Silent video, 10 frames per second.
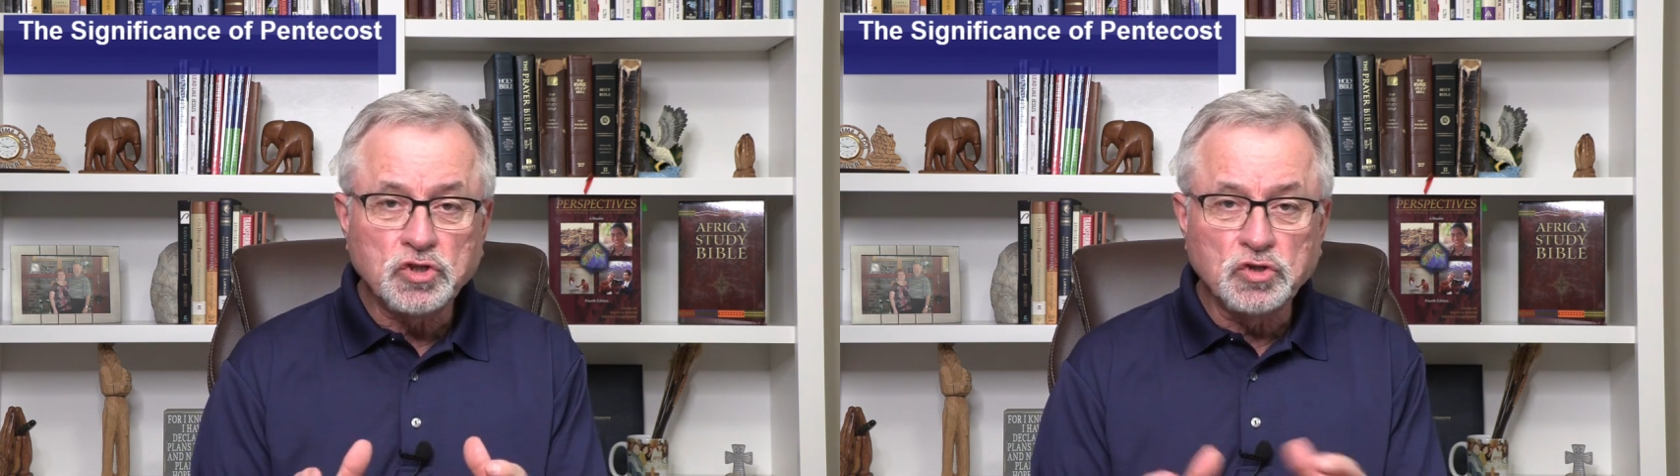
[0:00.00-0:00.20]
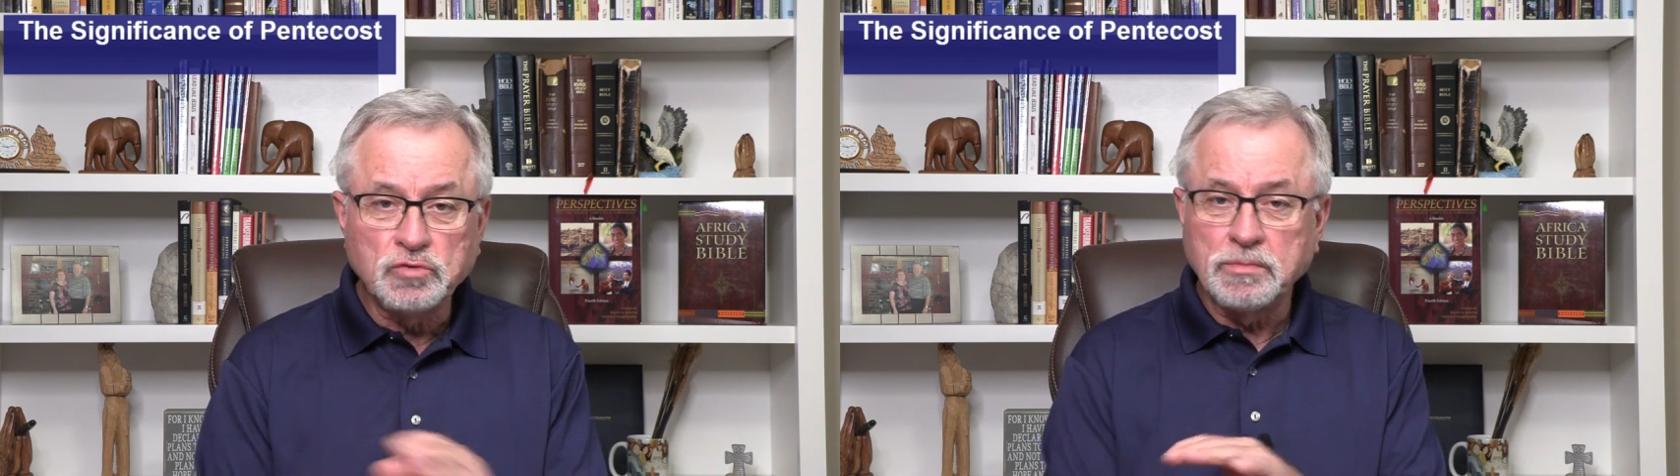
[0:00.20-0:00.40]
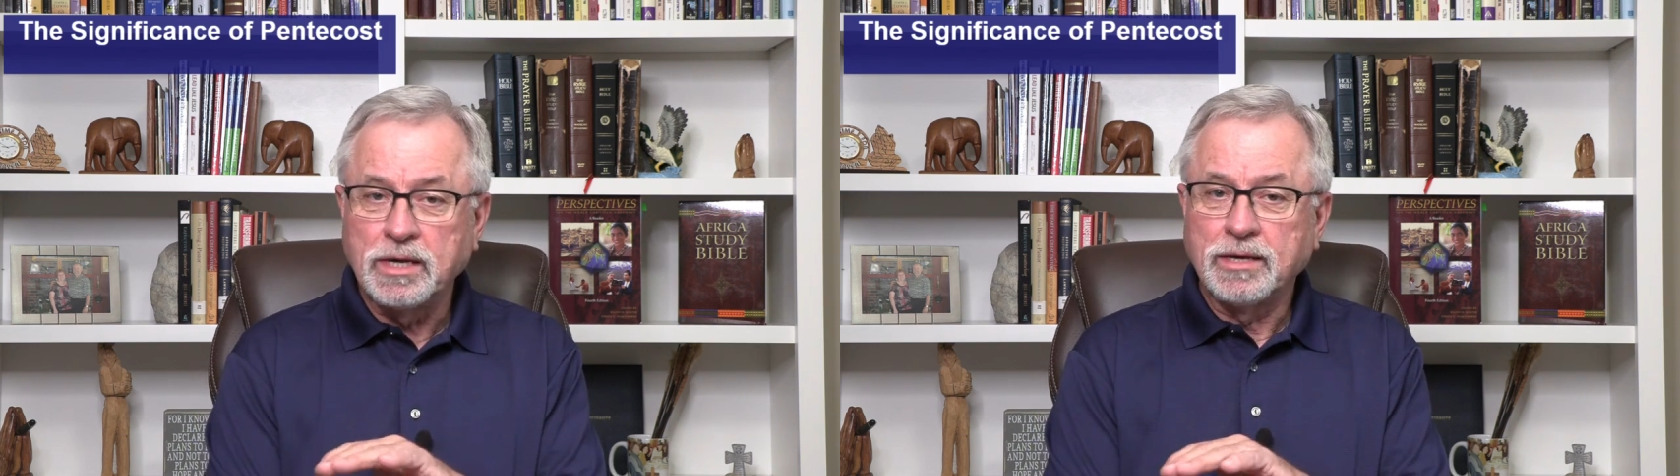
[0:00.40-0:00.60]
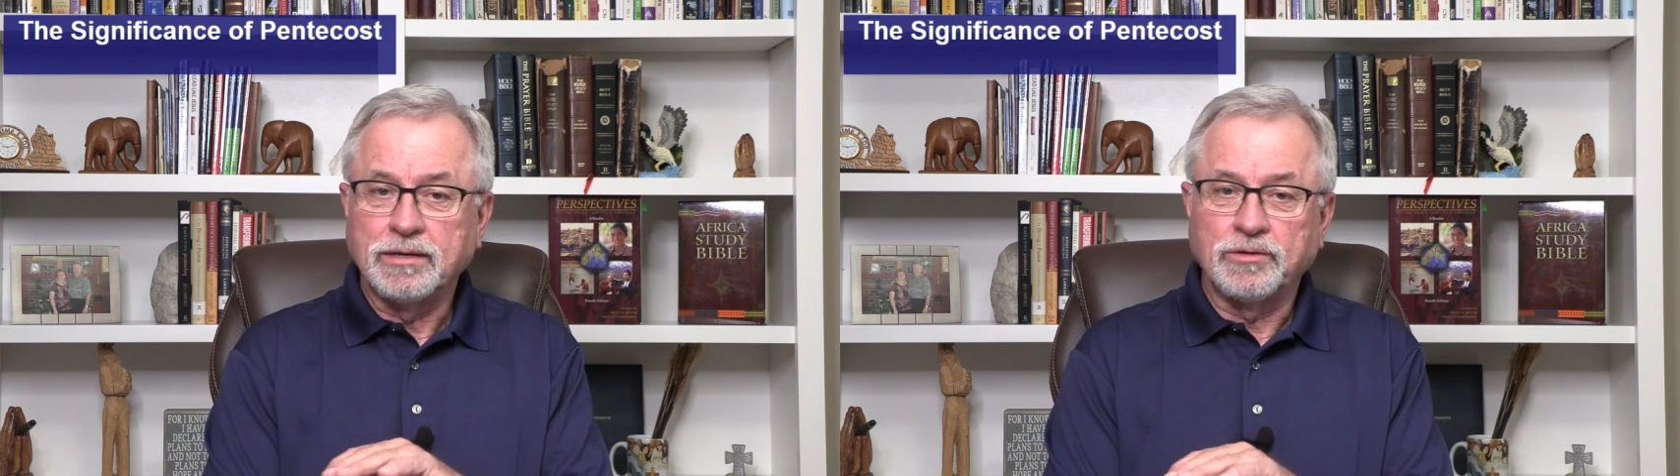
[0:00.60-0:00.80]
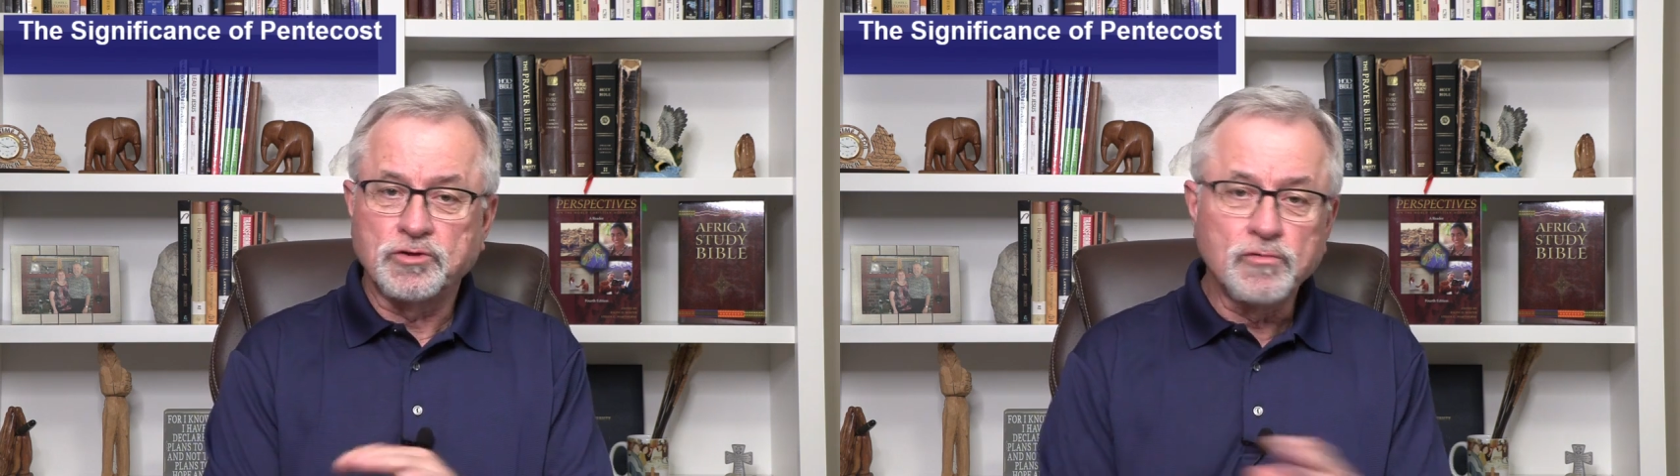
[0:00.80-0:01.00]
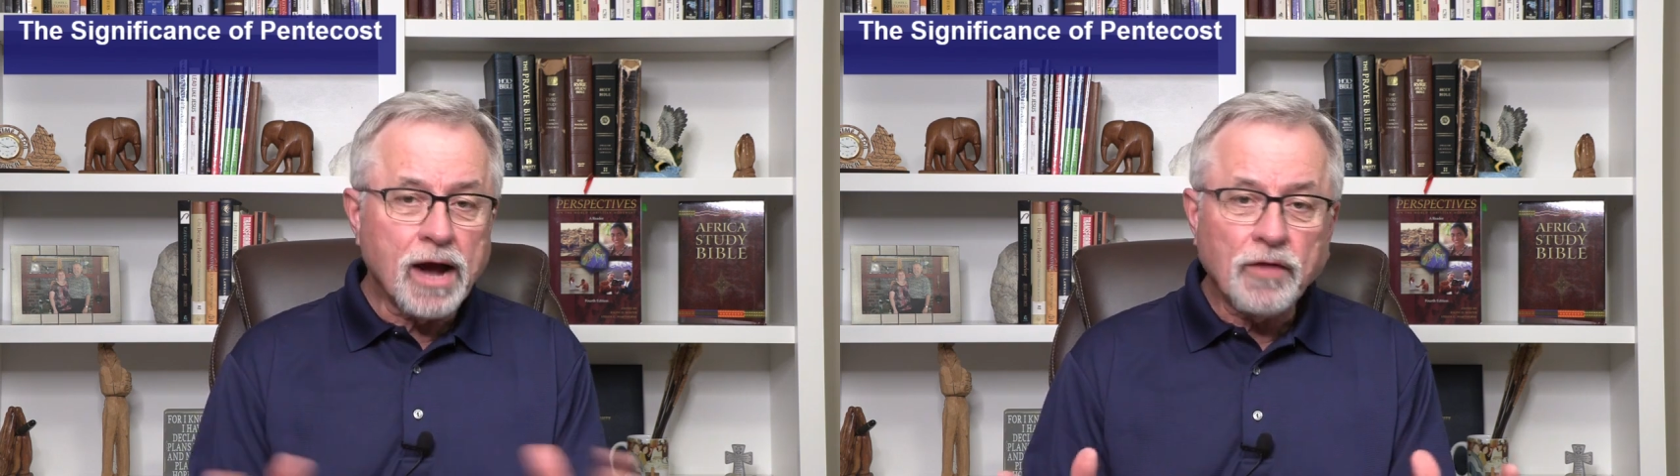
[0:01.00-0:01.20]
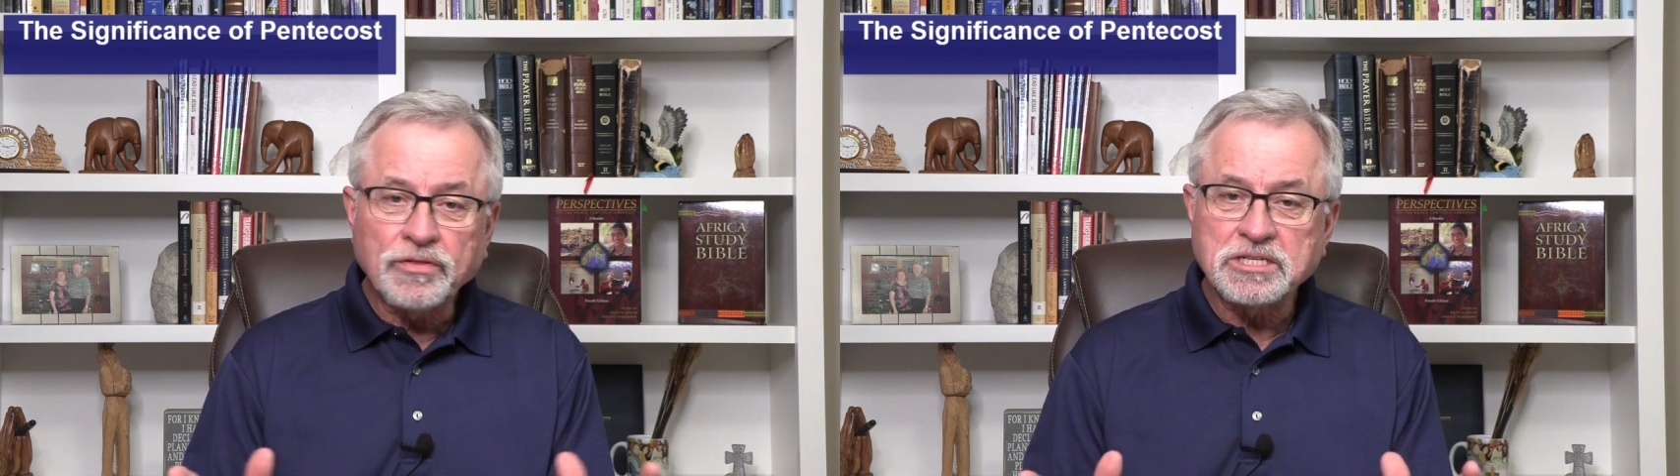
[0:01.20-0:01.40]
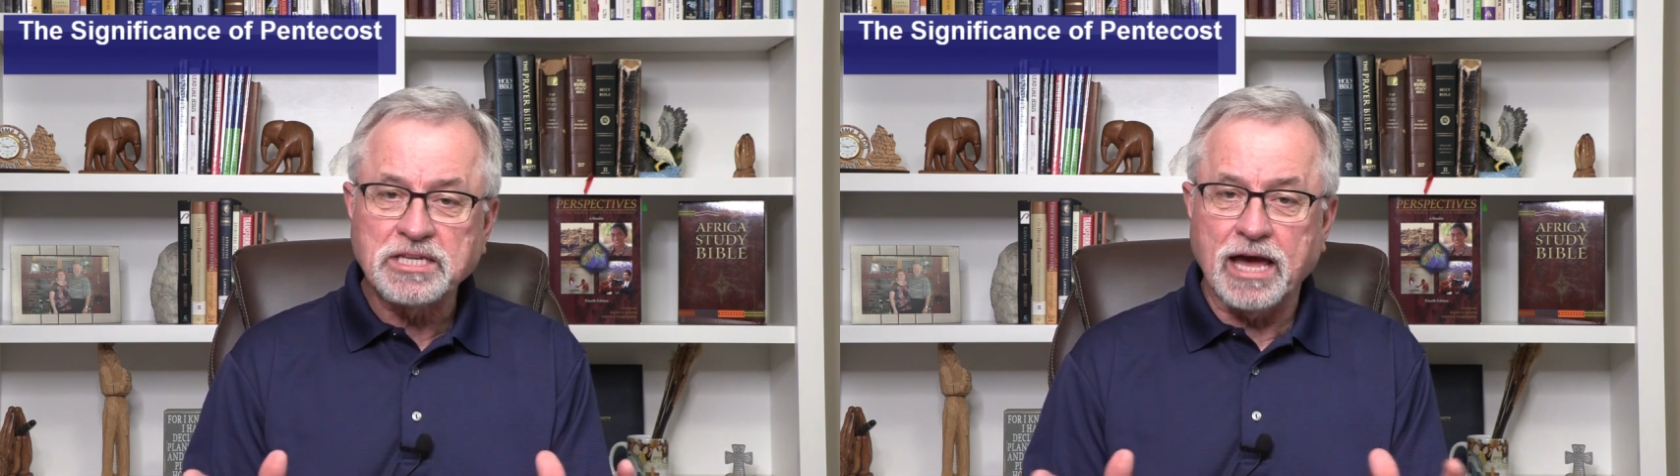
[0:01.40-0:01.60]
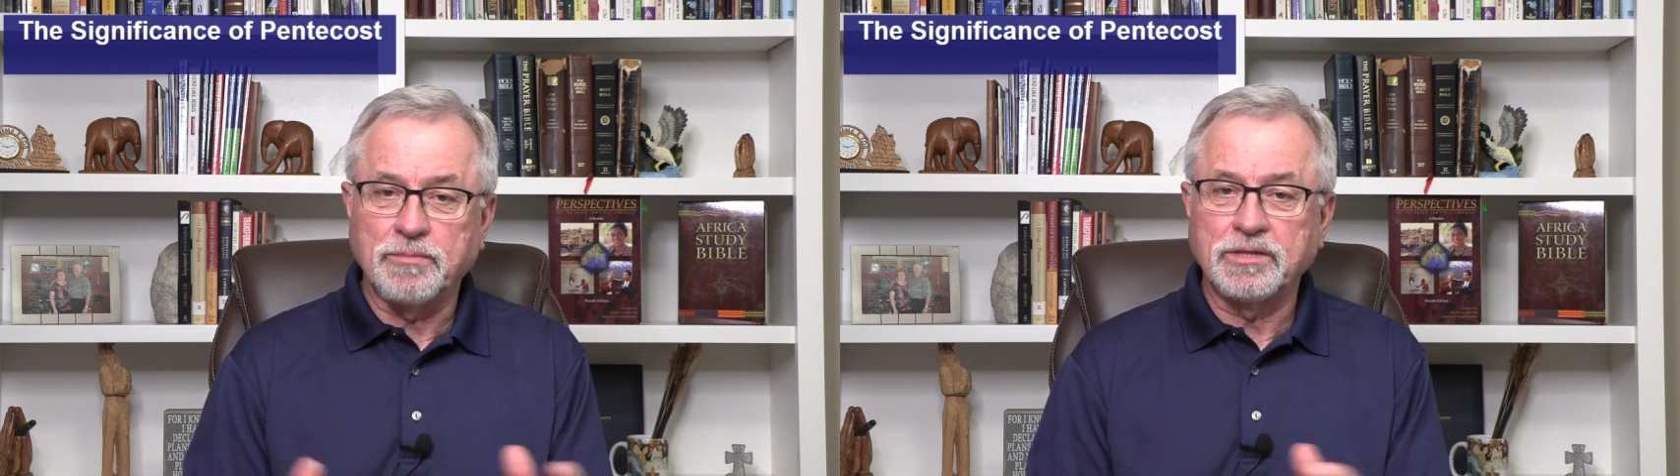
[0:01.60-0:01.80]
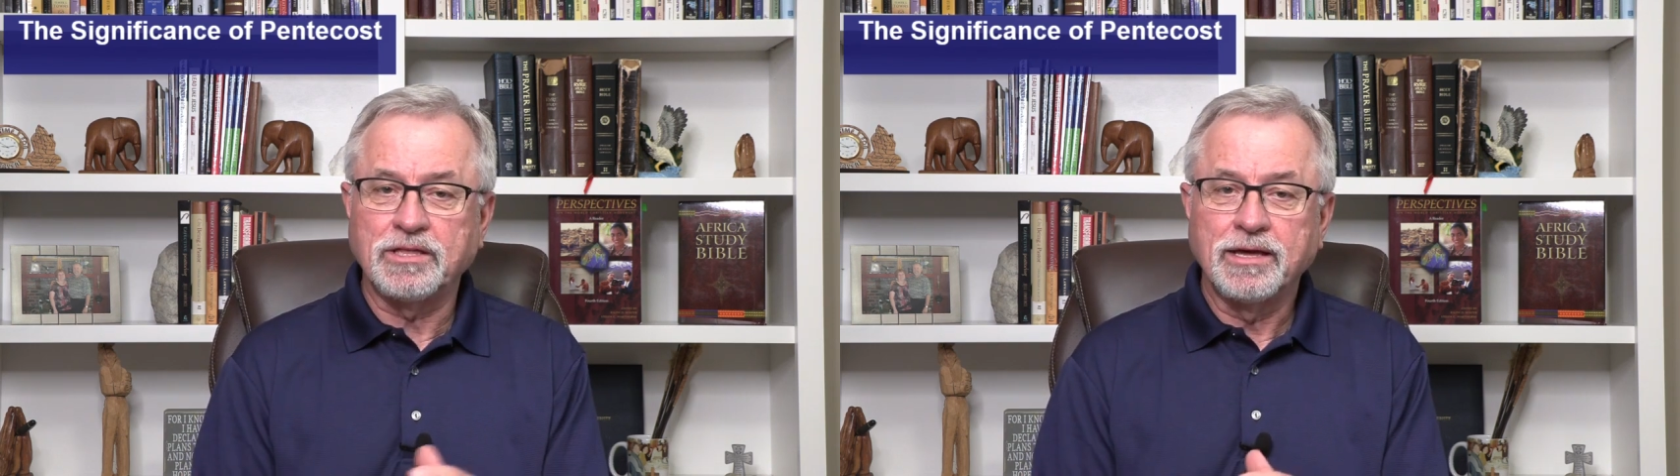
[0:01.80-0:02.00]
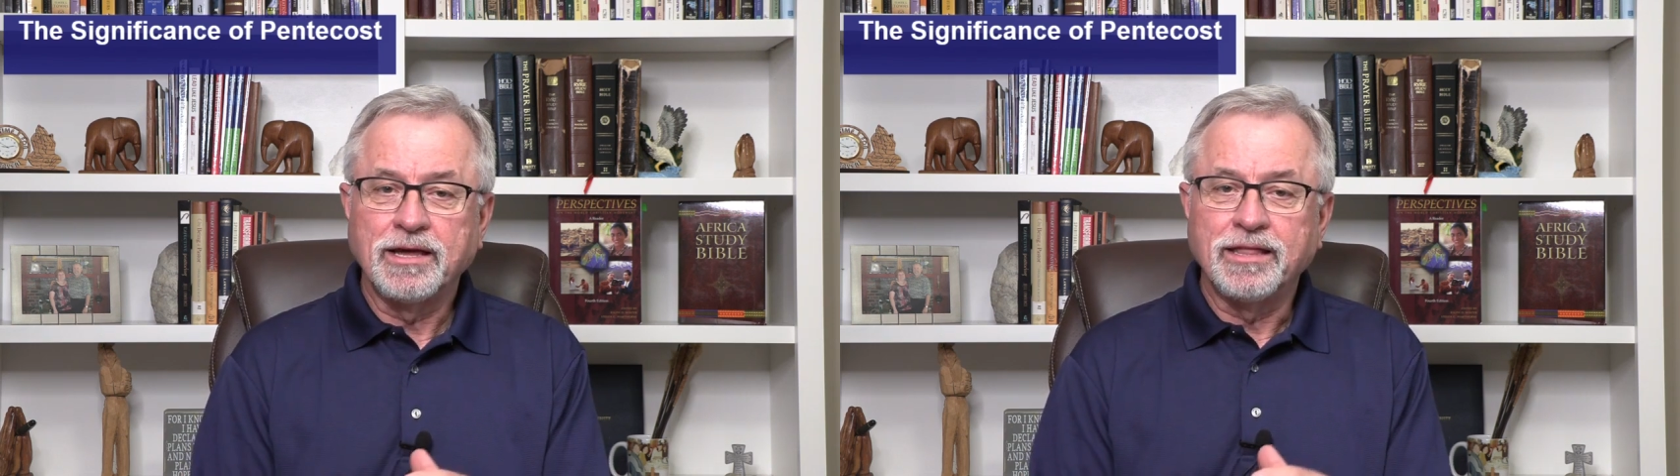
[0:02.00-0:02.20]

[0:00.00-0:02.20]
tomb throughout the Sabbath.